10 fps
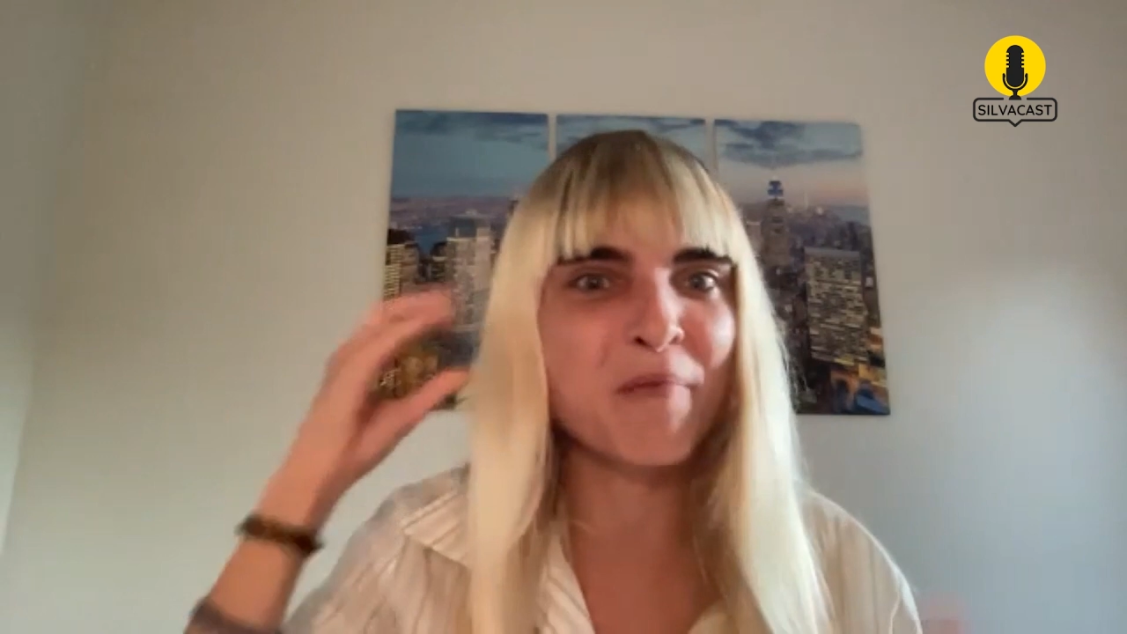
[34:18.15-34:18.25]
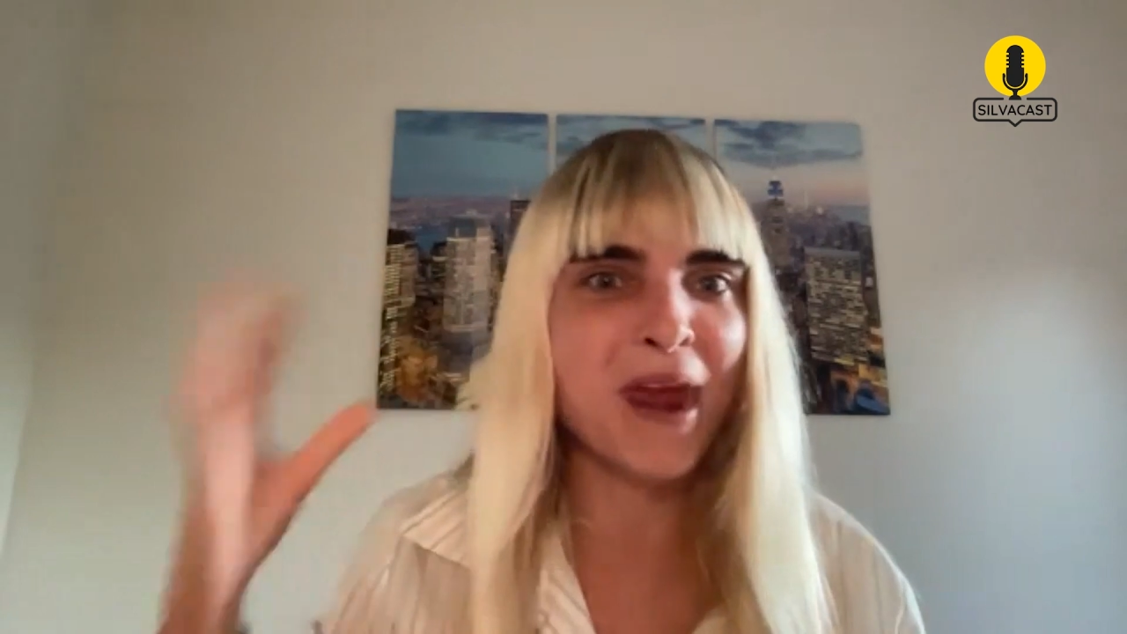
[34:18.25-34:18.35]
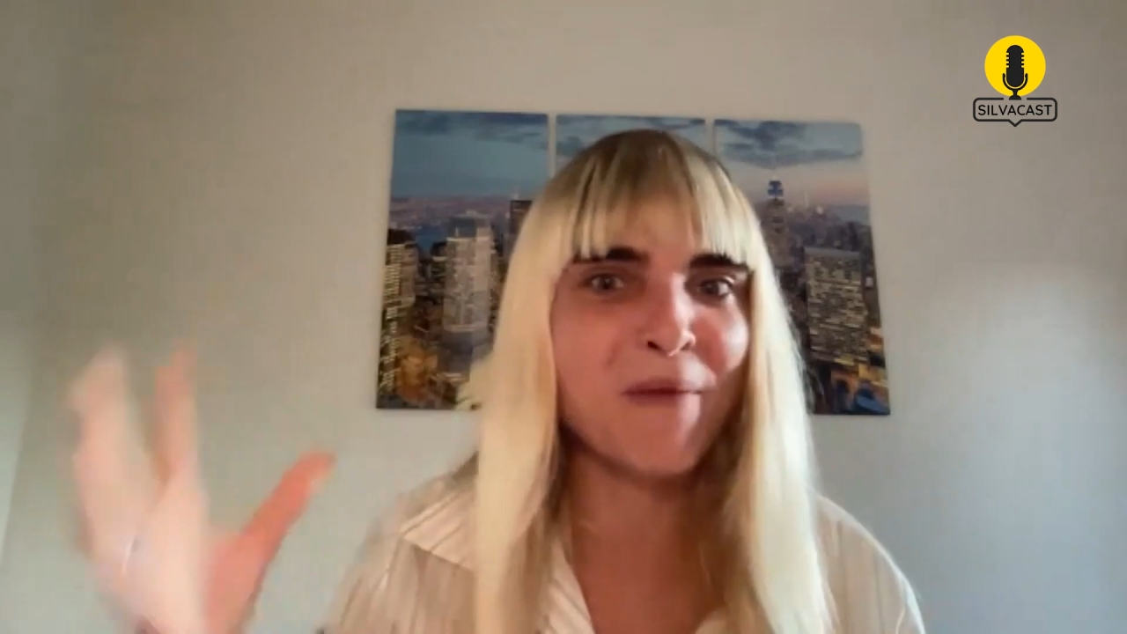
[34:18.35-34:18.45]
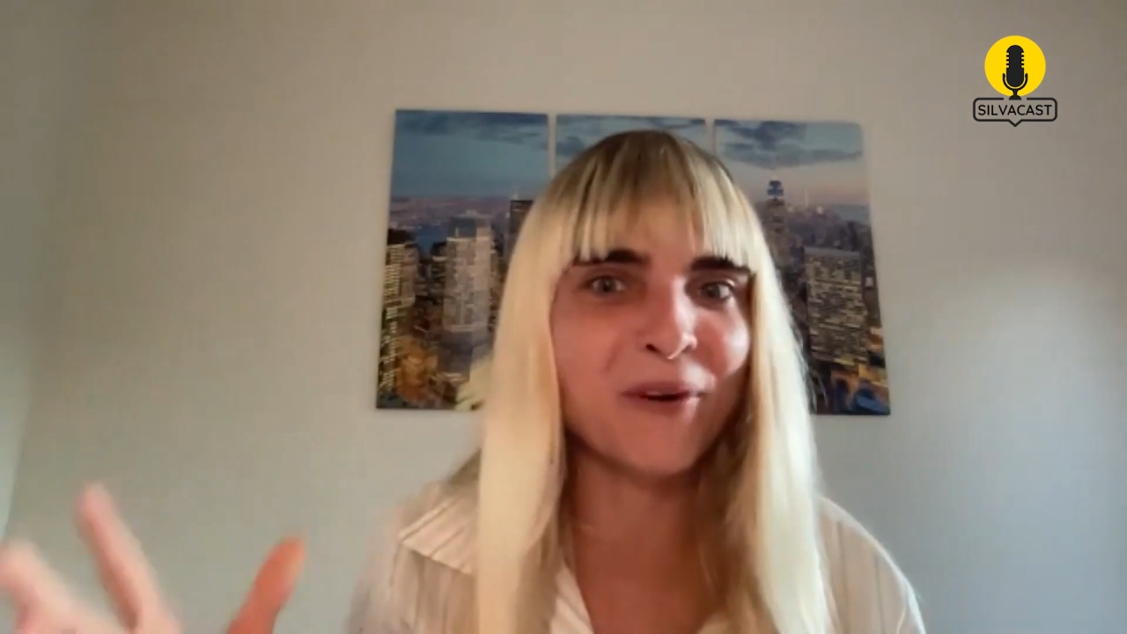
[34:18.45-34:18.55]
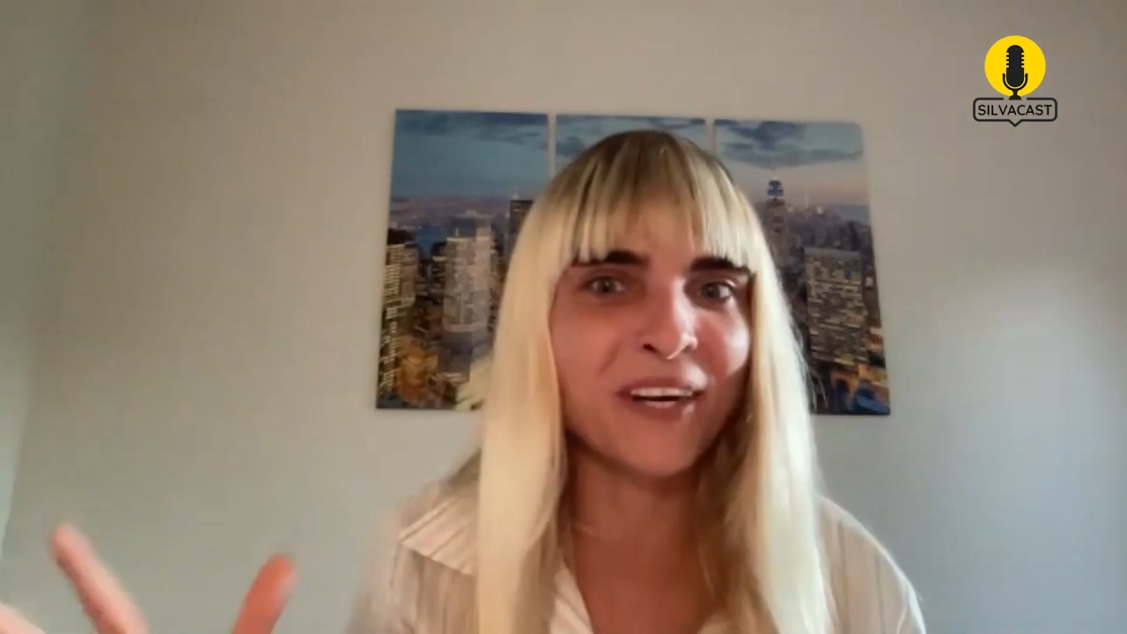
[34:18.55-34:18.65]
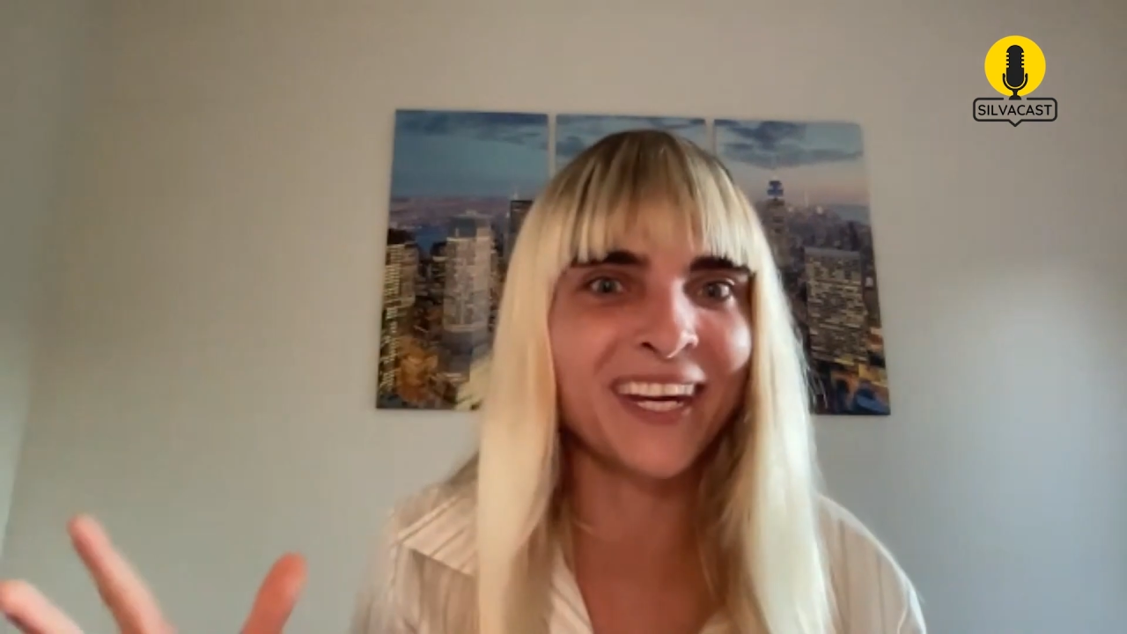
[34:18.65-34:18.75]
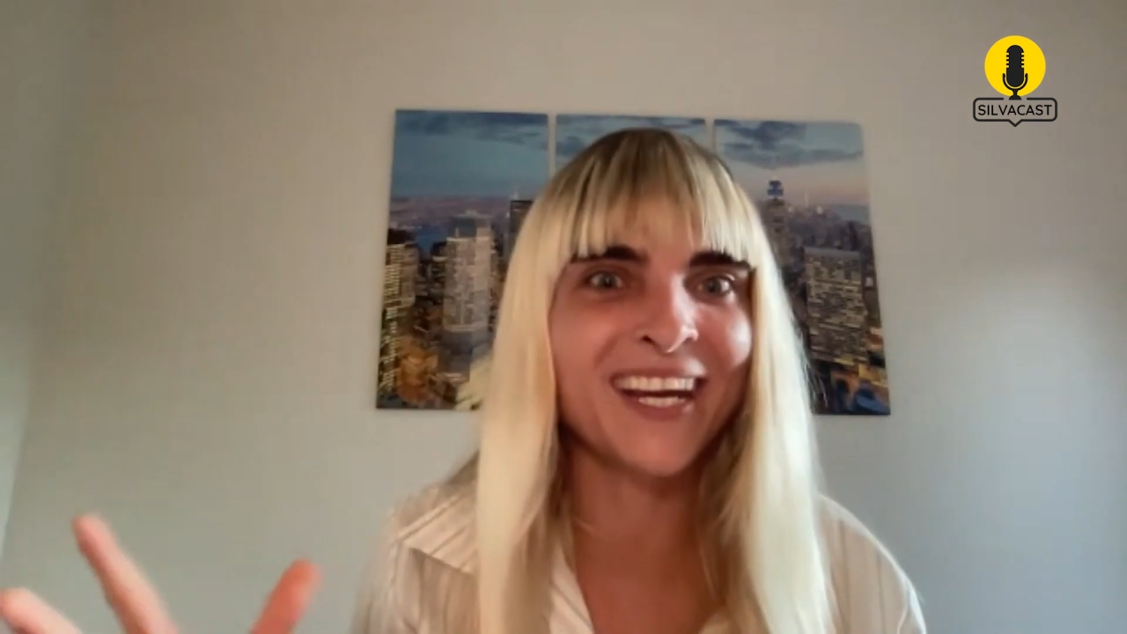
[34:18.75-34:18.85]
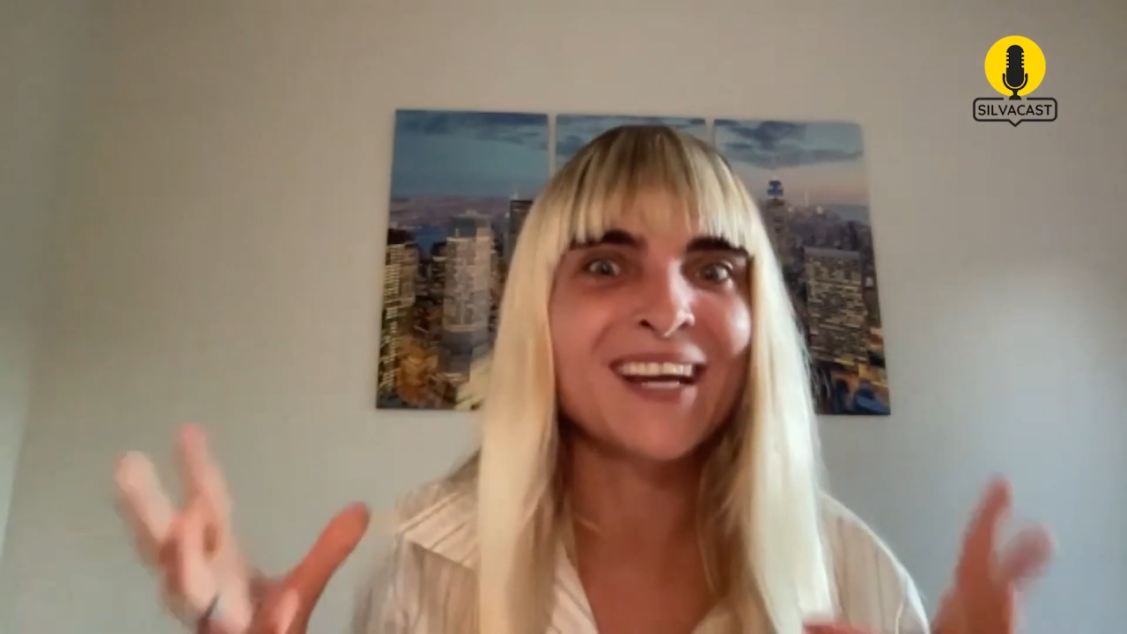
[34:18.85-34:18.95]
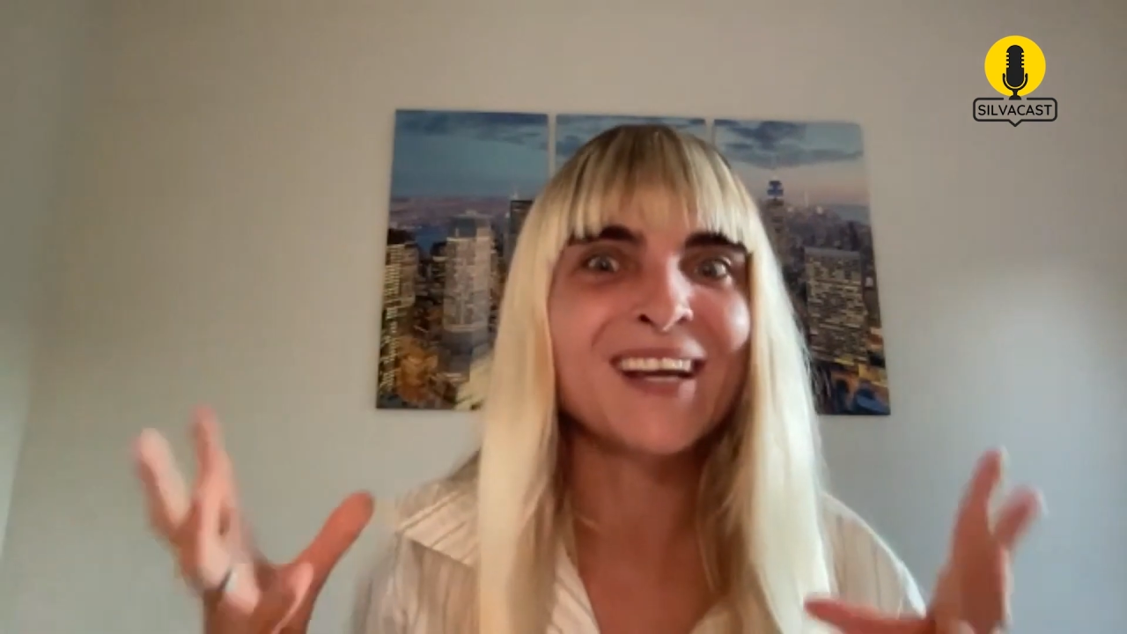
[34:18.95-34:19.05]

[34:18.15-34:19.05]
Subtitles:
memory,